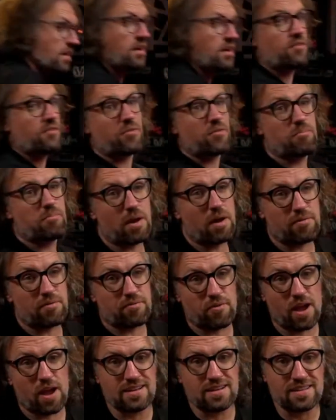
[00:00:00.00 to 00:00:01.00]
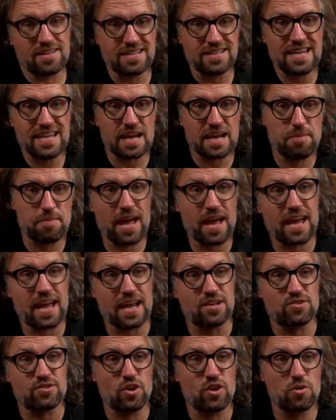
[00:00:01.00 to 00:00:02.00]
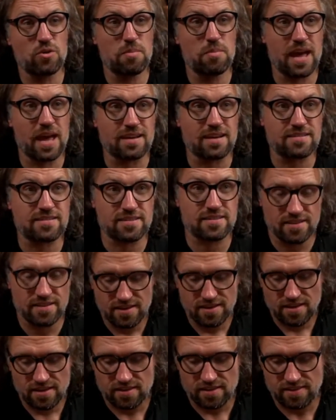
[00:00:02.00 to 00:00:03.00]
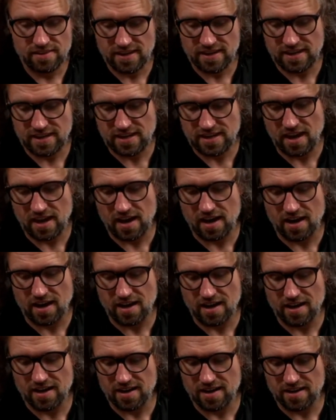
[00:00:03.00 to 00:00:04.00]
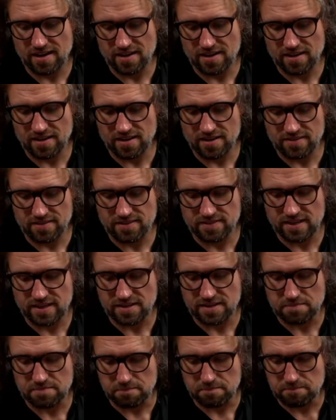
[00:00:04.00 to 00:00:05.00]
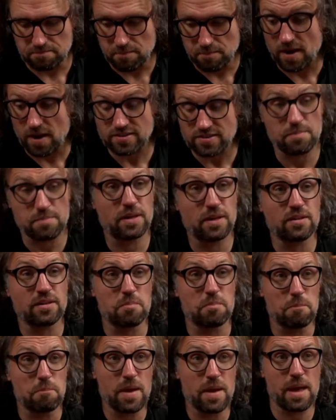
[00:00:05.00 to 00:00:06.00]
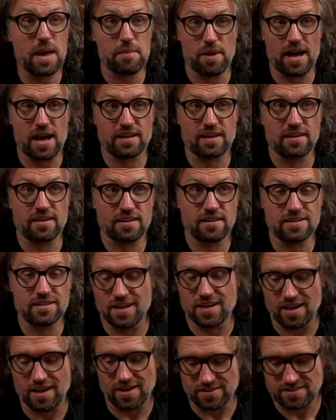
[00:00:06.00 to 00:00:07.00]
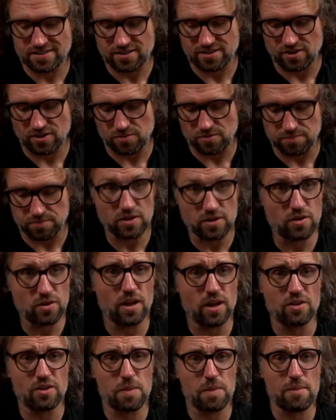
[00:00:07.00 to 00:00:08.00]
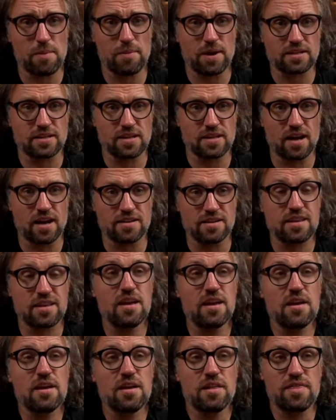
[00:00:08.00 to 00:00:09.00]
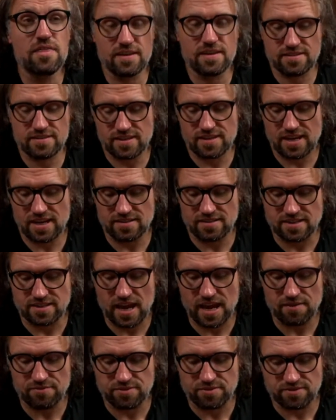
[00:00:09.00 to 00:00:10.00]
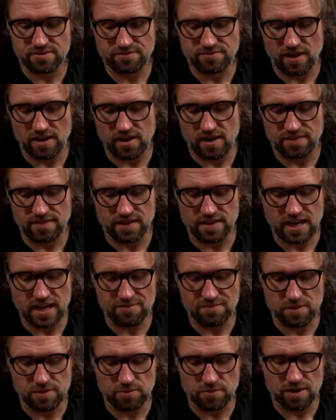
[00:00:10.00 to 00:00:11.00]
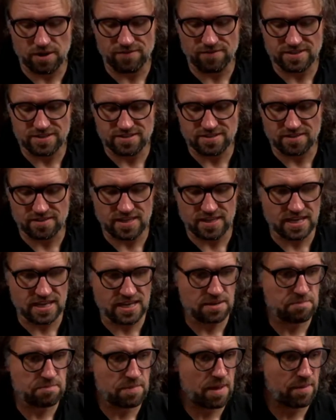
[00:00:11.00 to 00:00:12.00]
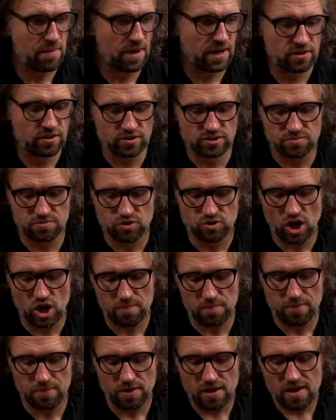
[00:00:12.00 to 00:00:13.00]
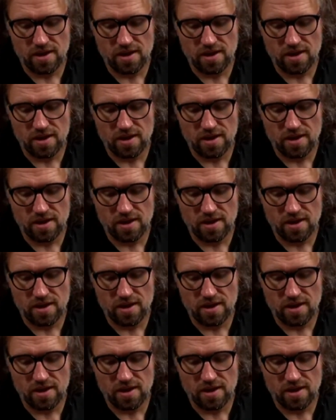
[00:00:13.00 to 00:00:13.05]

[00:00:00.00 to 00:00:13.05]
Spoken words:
from my friend Nick Page, who makes the master built Maybach guitars. So you know I love Maybach guitars. This is a gift that he gave me when I visited the Maybach custom shop.